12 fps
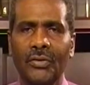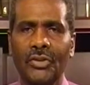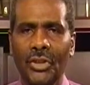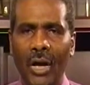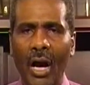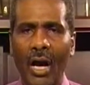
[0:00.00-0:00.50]

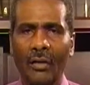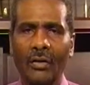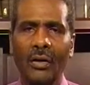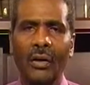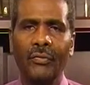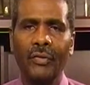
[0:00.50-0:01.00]

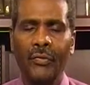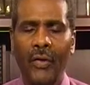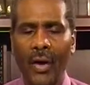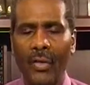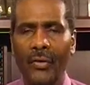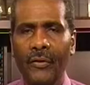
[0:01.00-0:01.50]
child of the
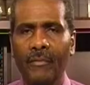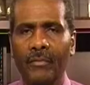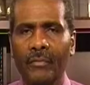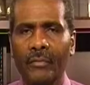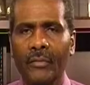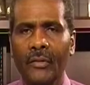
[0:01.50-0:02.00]
Father.
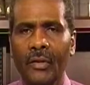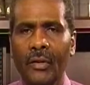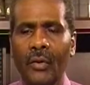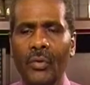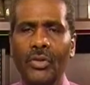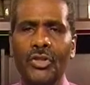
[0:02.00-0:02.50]

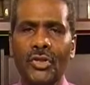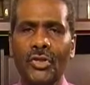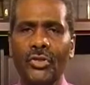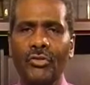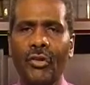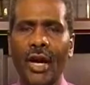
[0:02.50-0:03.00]
When
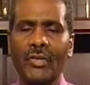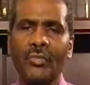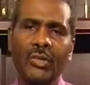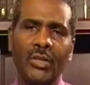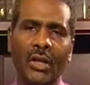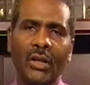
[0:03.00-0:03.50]
Jesus Christ
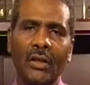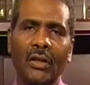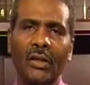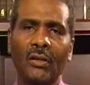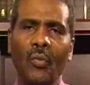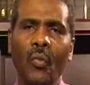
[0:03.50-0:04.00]
was
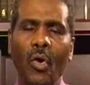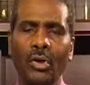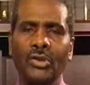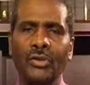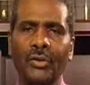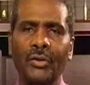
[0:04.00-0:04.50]
uh,
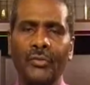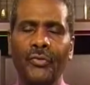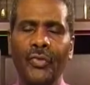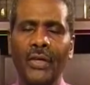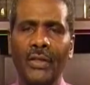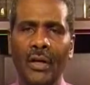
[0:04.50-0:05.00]
washing the
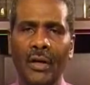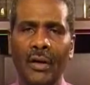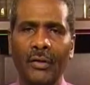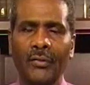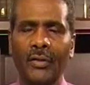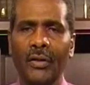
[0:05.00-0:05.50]
feet
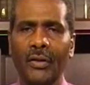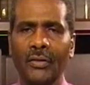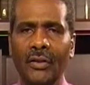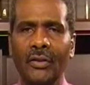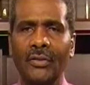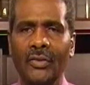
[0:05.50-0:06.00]
of
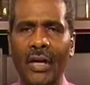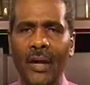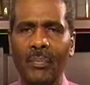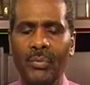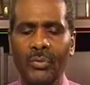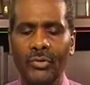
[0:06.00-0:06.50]
the
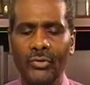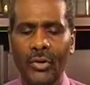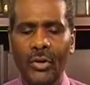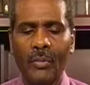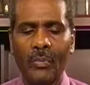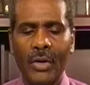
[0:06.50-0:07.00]
disciples,
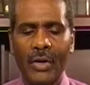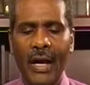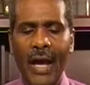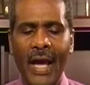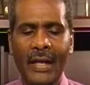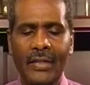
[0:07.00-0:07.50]

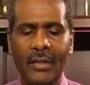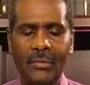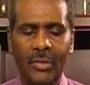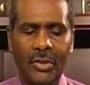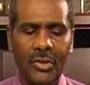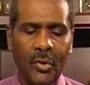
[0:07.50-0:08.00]
Peter asked
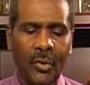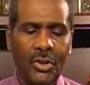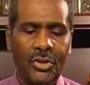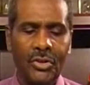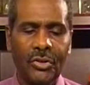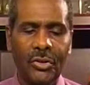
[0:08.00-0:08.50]
him this
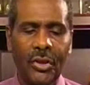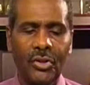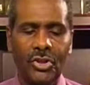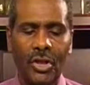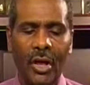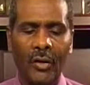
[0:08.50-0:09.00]
question
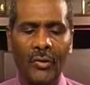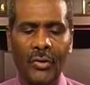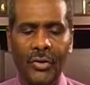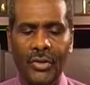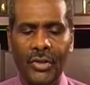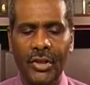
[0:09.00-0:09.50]
in John
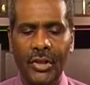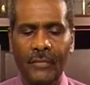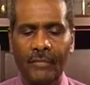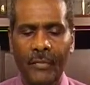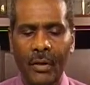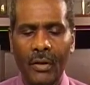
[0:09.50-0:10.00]

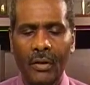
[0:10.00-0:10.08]
13,